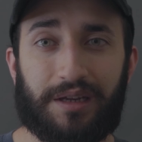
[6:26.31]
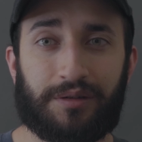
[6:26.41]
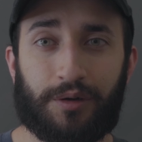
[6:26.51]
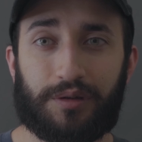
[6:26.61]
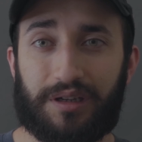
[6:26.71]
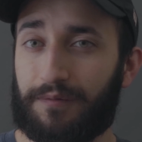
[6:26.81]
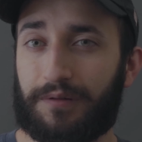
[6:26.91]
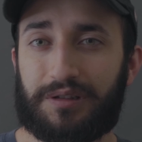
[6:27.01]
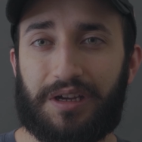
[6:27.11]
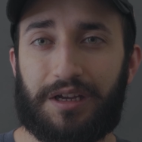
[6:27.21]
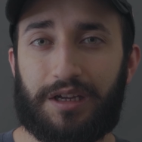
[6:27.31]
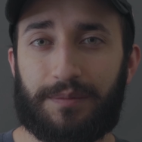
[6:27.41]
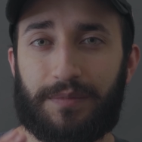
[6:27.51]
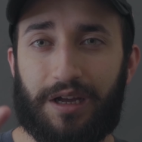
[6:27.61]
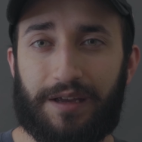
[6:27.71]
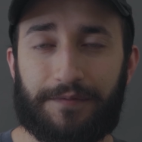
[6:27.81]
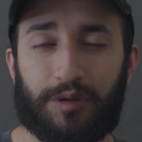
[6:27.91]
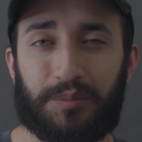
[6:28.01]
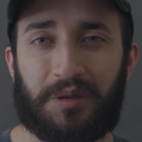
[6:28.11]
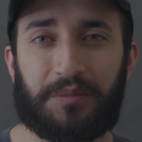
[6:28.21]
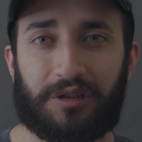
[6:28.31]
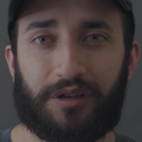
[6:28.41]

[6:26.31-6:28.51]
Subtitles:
I know that every time I film something